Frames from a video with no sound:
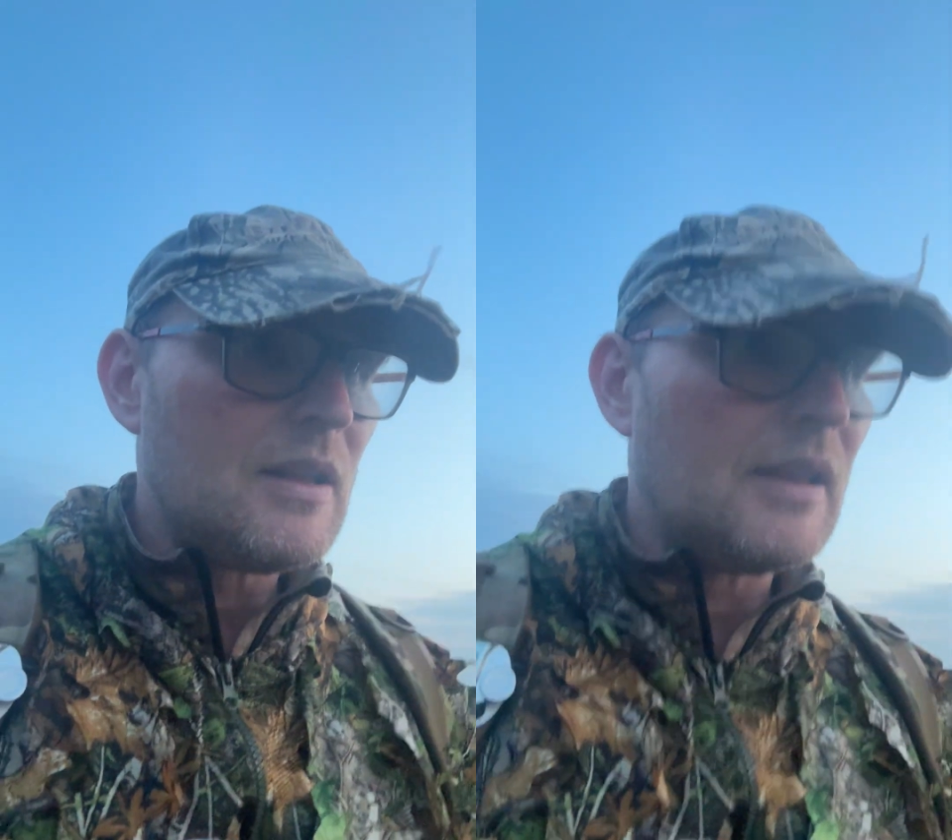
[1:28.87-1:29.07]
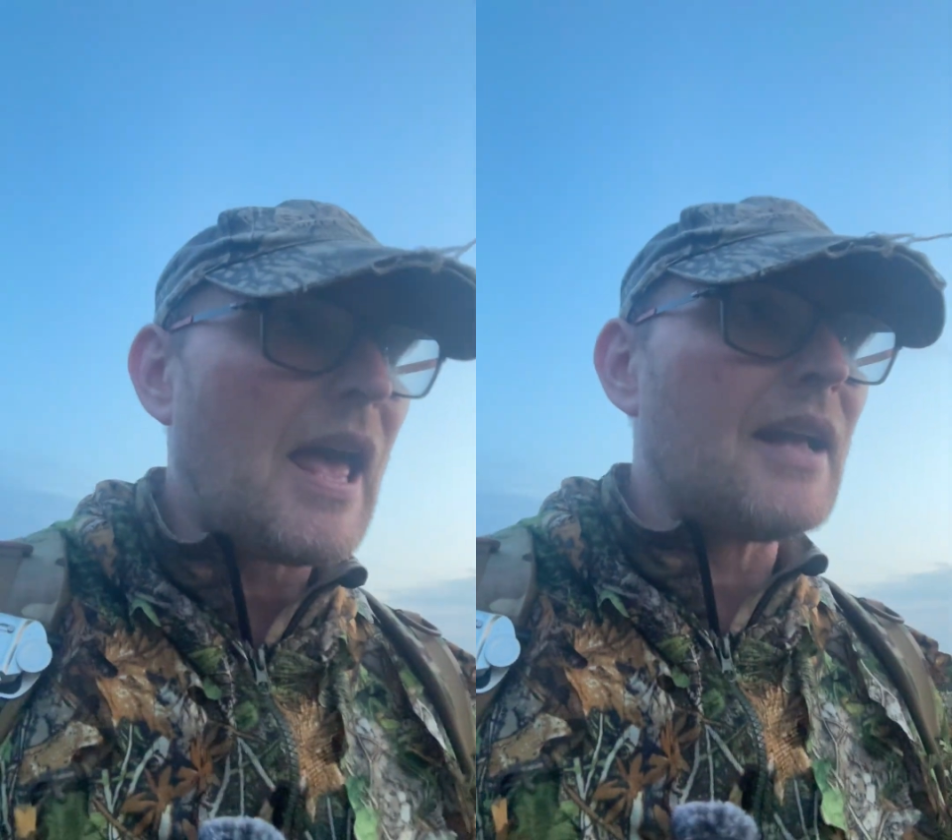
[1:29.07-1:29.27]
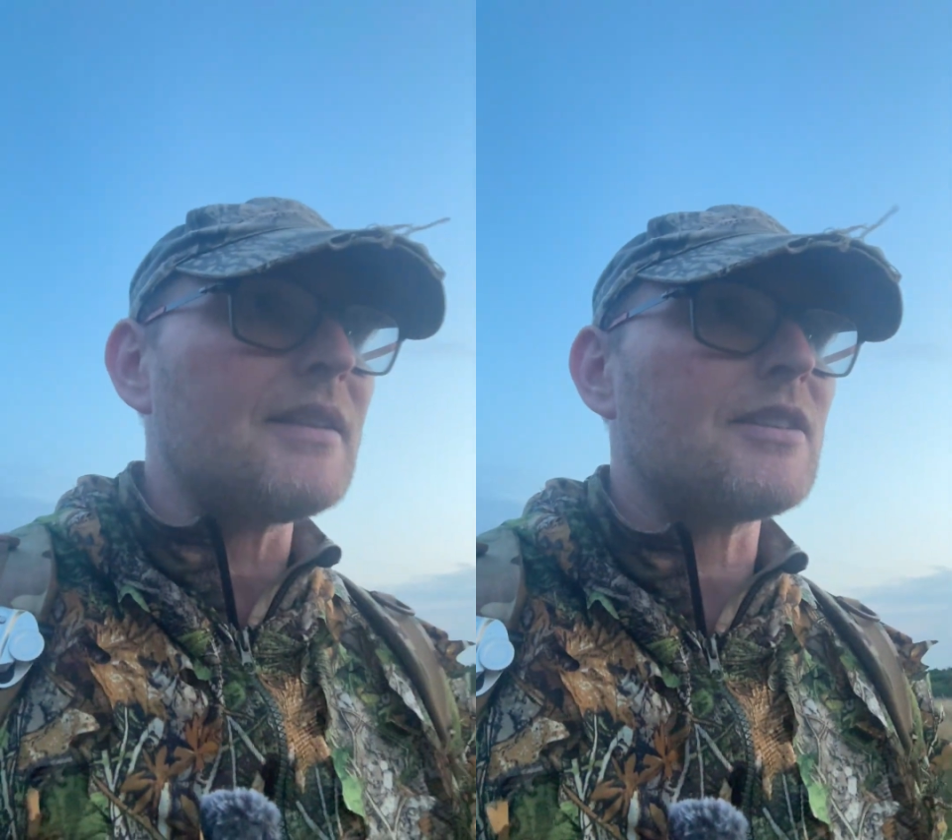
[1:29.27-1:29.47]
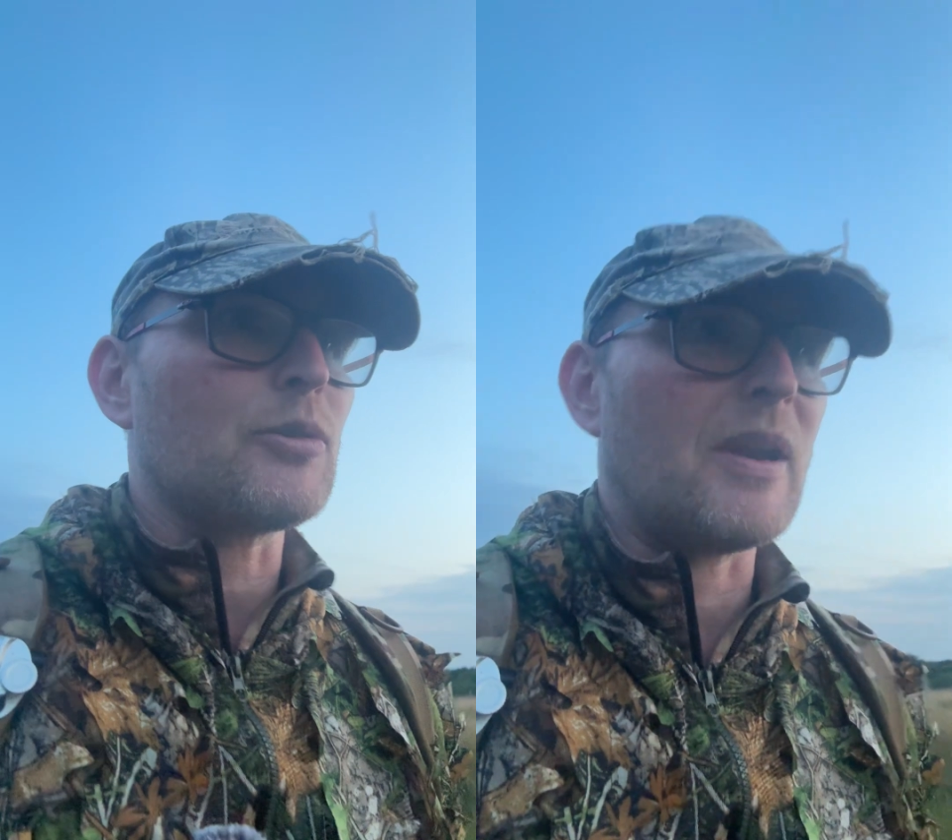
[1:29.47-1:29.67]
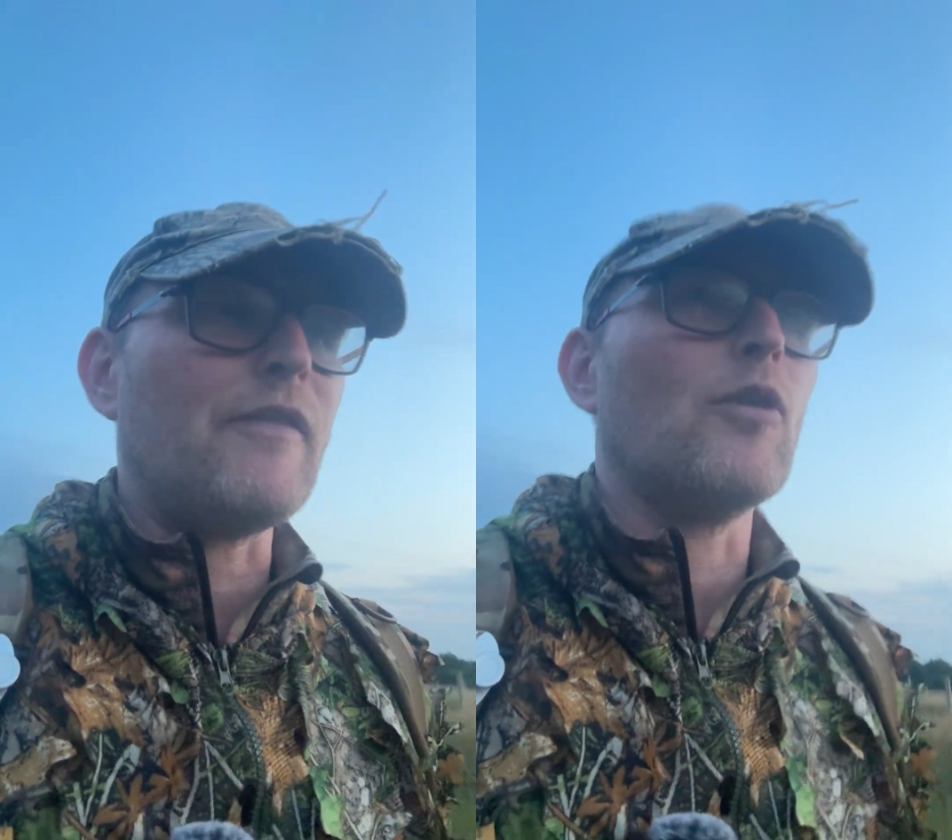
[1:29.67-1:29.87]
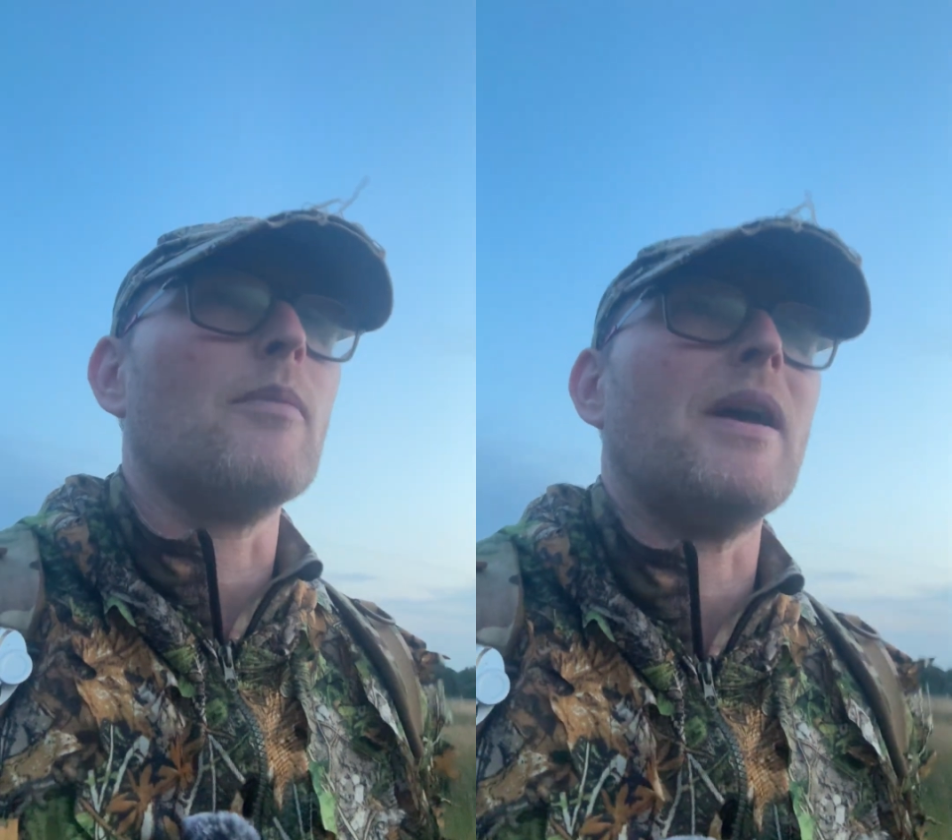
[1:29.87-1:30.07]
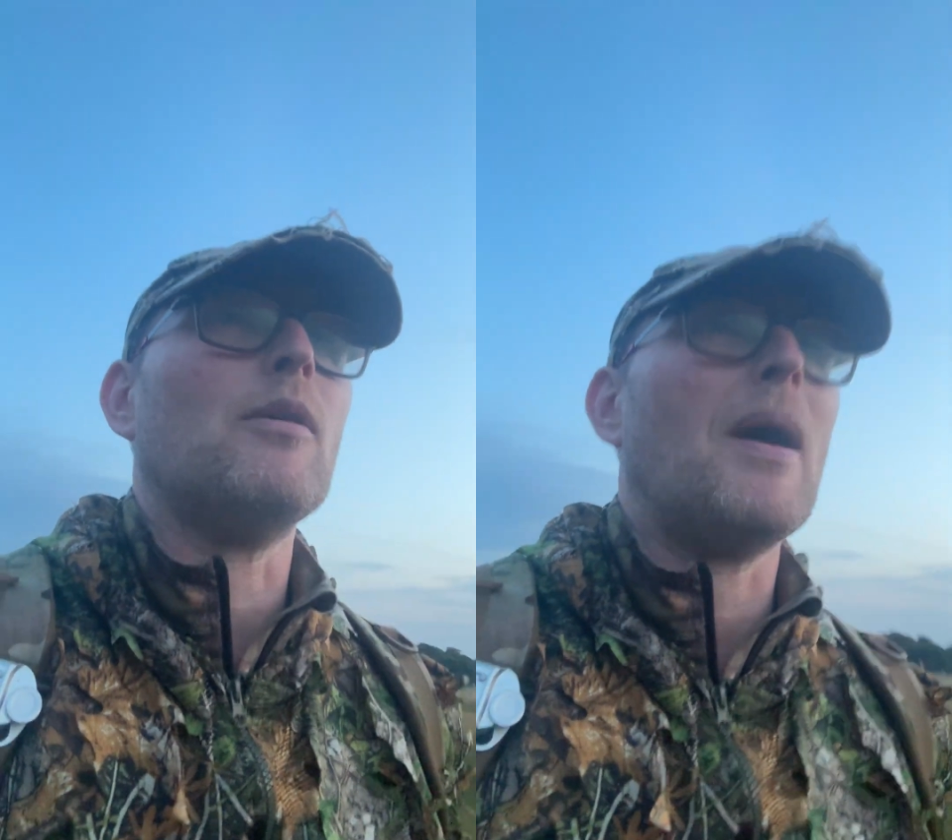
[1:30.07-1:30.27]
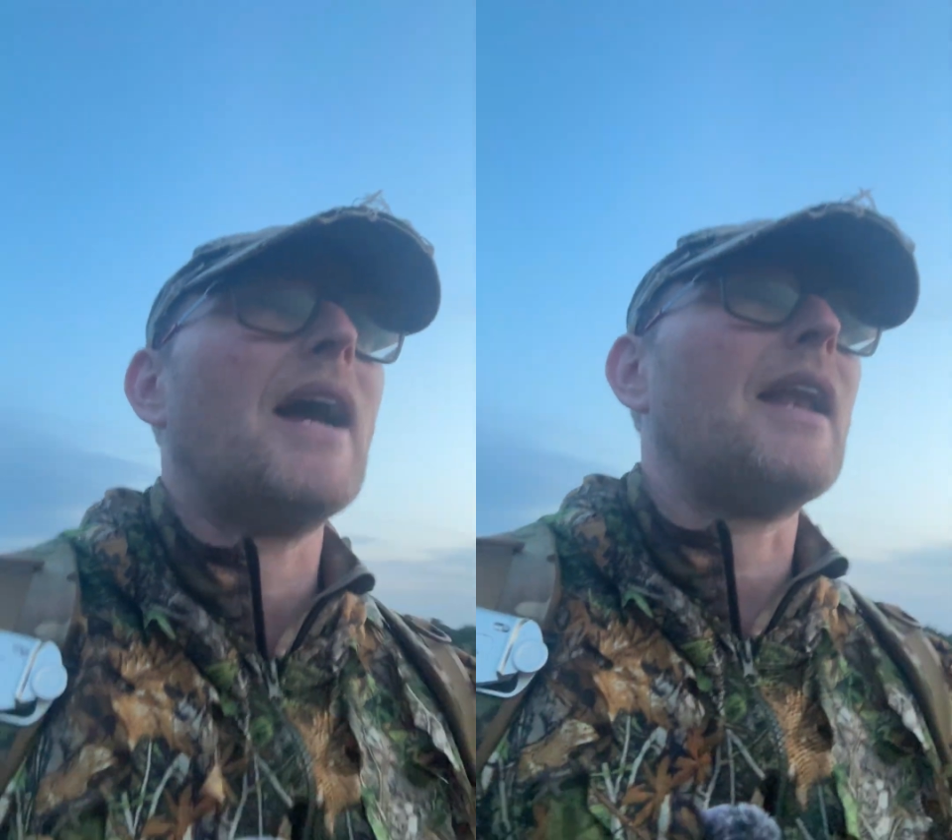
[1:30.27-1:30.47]
lens, 24mm
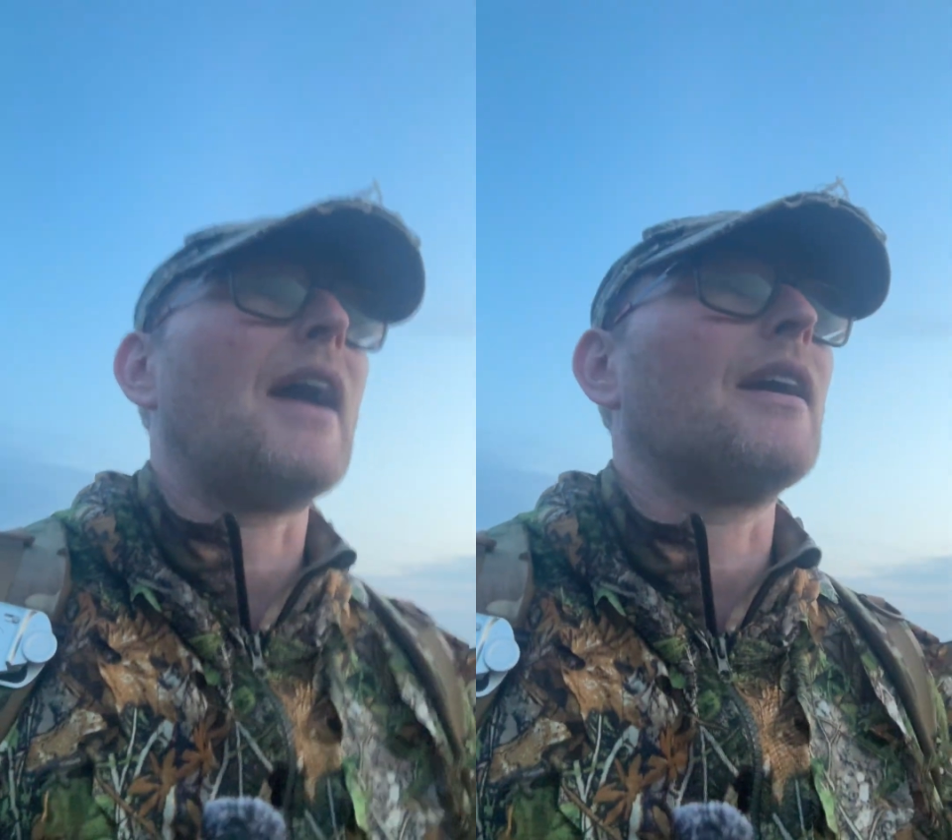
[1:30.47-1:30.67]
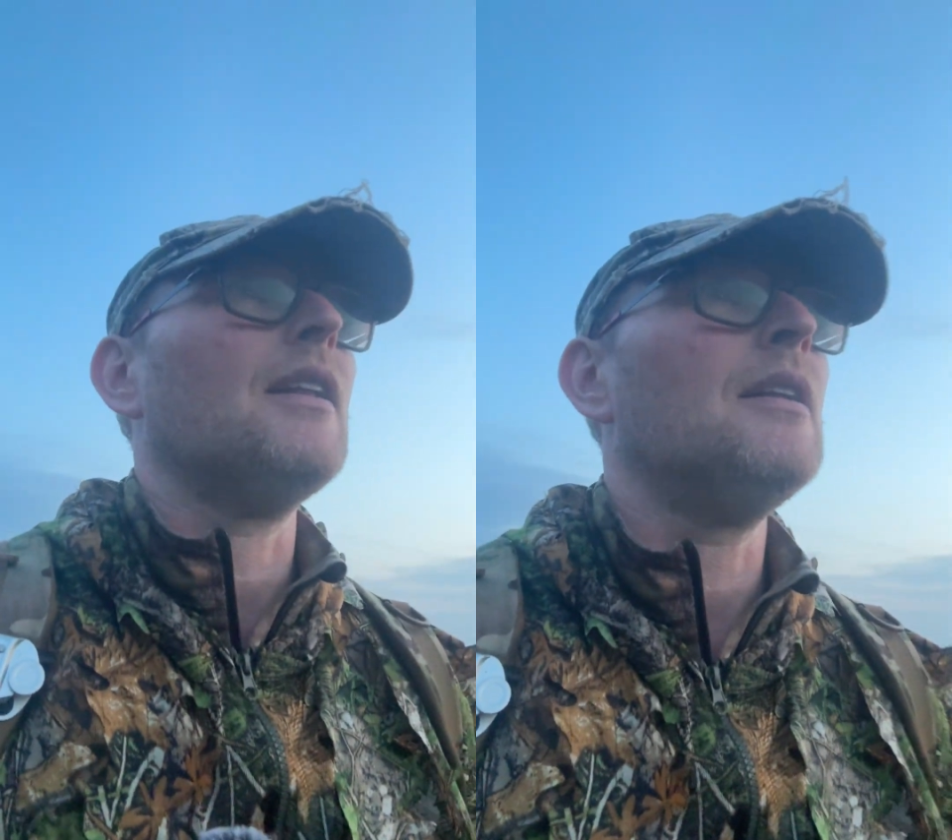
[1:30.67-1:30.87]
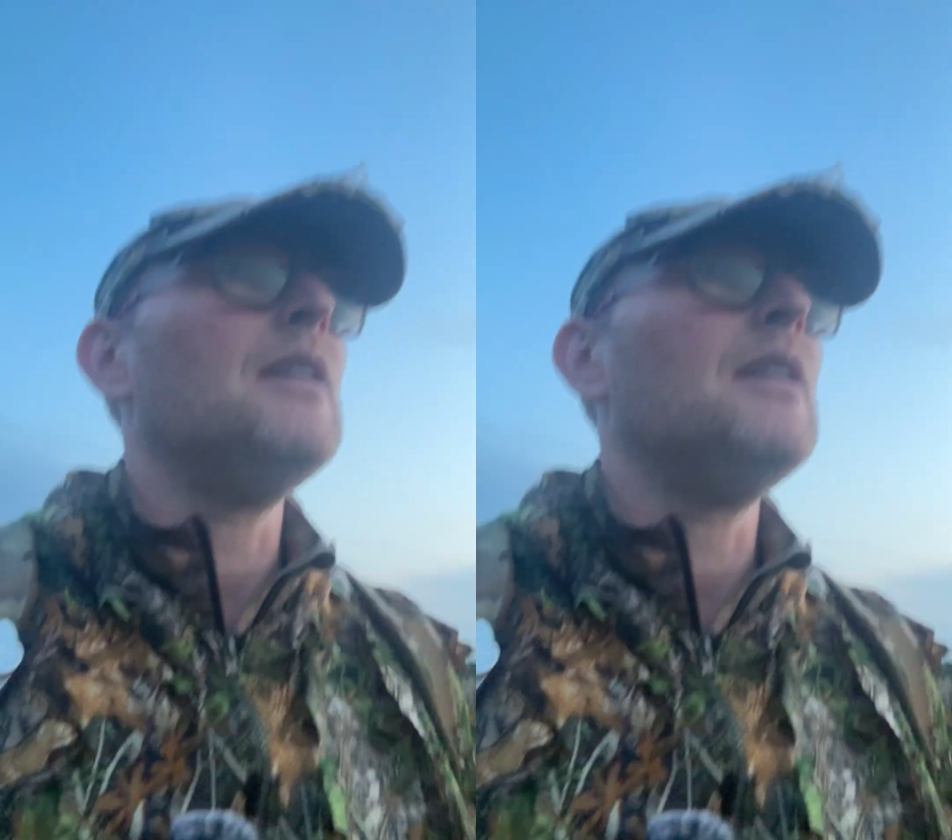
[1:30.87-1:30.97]
wide angle,